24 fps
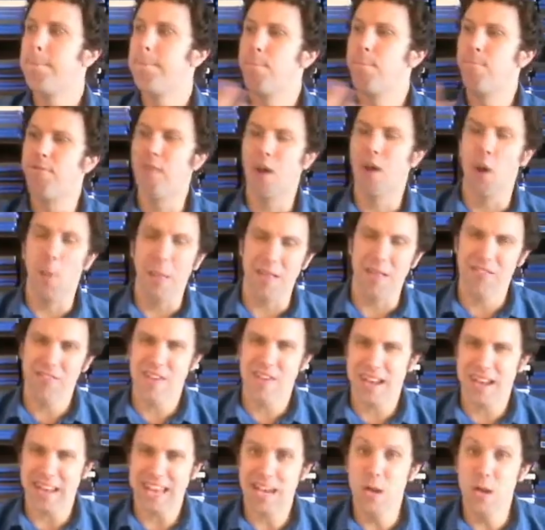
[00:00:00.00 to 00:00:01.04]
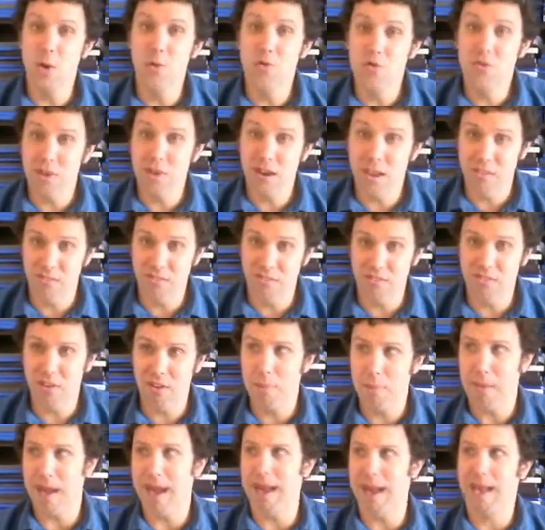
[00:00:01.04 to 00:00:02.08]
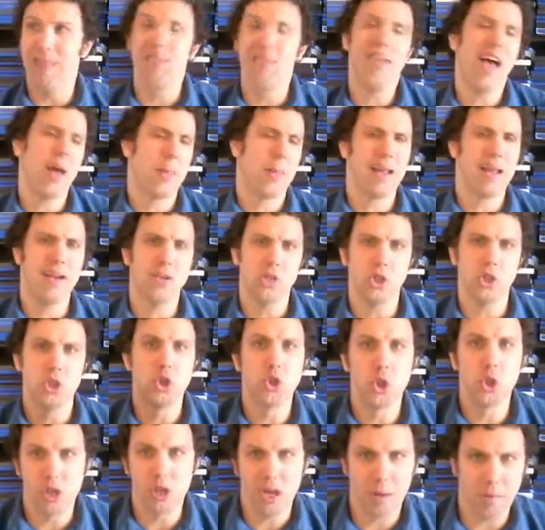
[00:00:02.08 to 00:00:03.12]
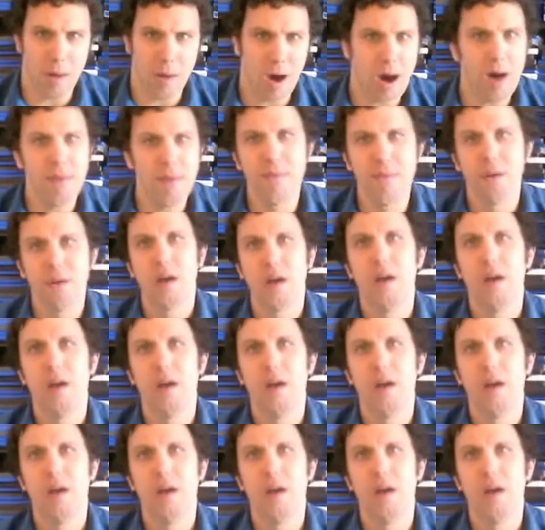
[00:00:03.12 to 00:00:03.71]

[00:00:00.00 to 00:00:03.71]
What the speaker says: So that's not a huge criticism, and it's how the character should come off,